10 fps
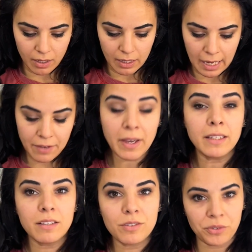I've had
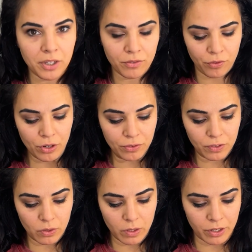this ring for a
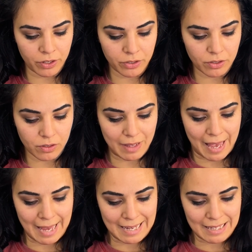few years
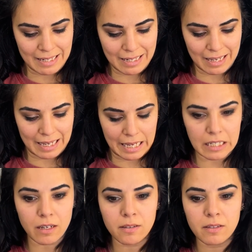and it
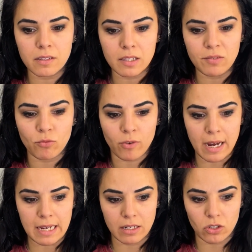doesn't seem
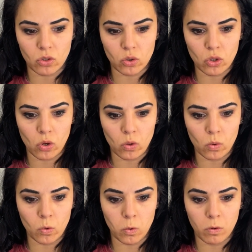right
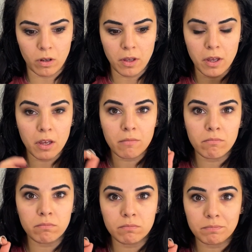to
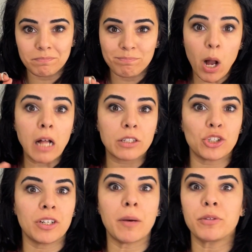polish
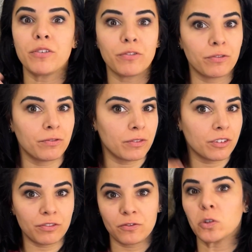it up to the
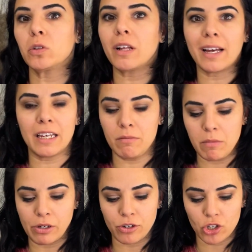full high
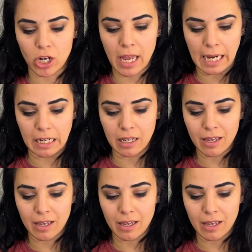mirror shine